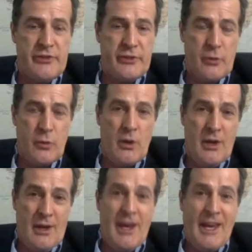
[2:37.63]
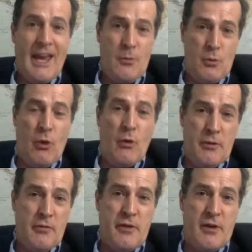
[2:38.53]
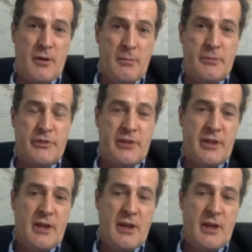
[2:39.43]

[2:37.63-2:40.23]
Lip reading: So again, we're on the farms.